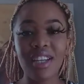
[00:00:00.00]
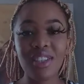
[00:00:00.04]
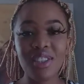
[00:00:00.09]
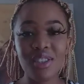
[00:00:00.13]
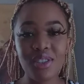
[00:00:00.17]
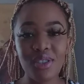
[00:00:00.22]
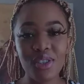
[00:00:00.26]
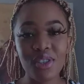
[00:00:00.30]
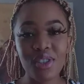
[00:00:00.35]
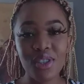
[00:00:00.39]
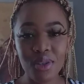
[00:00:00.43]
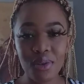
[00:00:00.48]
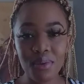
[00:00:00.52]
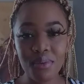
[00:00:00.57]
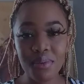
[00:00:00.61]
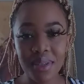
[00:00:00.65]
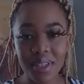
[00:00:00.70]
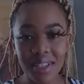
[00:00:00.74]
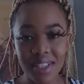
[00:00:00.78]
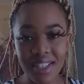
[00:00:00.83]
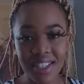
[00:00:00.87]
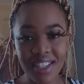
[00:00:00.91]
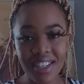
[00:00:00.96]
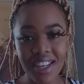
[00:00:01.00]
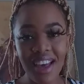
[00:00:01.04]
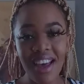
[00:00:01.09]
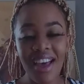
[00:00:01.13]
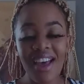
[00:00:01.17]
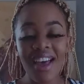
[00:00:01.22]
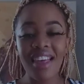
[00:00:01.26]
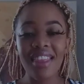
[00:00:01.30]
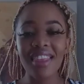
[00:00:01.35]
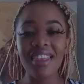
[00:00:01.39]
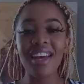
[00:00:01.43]
YouTubers
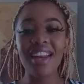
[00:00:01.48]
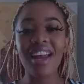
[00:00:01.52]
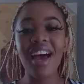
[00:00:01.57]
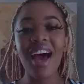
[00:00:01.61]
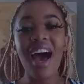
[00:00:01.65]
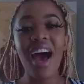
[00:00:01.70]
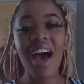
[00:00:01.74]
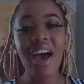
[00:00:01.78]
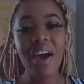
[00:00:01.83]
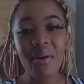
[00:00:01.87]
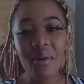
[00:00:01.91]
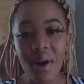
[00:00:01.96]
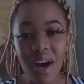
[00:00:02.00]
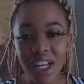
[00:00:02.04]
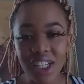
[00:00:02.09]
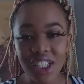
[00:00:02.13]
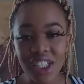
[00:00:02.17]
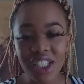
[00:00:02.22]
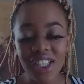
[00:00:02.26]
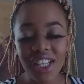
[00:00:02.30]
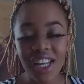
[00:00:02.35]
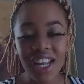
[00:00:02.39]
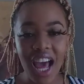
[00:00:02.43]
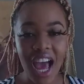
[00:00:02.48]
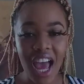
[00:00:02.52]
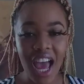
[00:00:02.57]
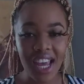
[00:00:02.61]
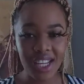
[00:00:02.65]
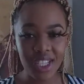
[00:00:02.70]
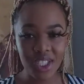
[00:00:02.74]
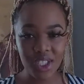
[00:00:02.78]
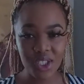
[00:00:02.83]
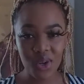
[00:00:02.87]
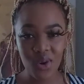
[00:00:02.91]
that I watch, that I
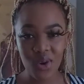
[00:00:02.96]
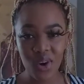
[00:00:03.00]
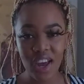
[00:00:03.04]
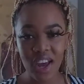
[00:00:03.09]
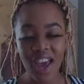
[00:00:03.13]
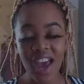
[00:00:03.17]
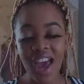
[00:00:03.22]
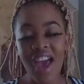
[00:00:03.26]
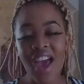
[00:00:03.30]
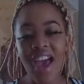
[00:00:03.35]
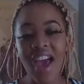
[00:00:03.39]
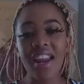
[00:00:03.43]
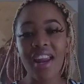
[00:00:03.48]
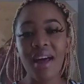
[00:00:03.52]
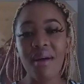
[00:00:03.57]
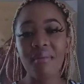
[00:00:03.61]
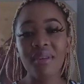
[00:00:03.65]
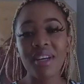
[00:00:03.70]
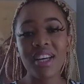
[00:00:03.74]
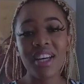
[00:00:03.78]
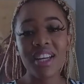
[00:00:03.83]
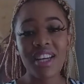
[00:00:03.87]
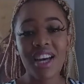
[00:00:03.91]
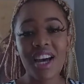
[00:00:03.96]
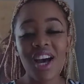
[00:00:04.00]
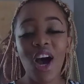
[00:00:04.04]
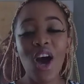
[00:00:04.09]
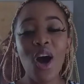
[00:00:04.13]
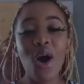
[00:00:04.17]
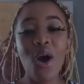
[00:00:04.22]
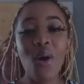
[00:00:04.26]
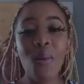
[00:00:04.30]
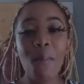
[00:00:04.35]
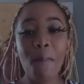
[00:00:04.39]
enjoy, and I'm gonna
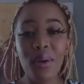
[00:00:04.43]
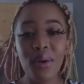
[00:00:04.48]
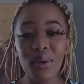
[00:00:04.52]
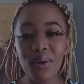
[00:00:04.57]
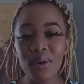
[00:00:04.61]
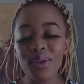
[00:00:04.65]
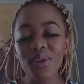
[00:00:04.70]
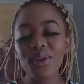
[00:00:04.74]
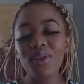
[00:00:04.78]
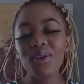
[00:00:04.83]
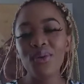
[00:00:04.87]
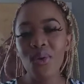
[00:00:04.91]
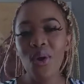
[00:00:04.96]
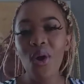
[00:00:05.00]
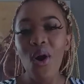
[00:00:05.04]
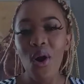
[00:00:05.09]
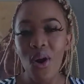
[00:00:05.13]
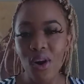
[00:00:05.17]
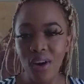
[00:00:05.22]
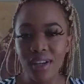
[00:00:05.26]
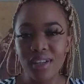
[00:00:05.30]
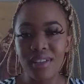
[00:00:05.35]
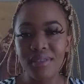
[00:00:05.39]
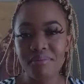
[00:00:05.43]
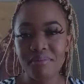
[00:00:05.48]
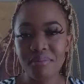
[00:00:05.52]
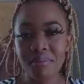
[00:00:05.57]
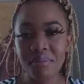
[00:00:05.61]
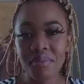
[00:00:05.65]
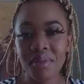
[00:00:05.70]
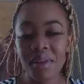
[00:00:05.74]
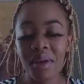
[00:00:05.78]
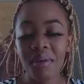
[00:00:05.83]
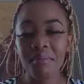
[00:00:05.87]
put you on,
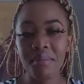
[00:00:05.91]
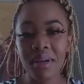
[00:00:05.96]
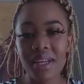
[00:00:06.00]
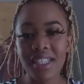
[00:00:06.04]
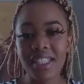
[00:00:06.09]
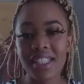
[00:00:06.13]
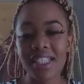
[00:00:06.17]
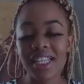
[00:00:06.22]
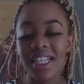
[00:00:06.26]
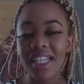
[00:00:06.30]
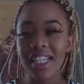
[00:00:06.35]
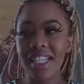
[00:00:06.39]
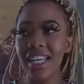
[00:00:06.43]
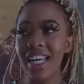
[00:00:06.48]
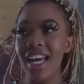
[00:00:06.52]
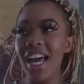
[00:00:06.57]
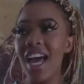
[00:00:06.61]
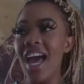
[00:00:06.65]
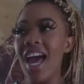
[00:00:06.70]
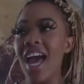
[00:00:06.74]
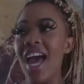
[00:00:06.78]
basically.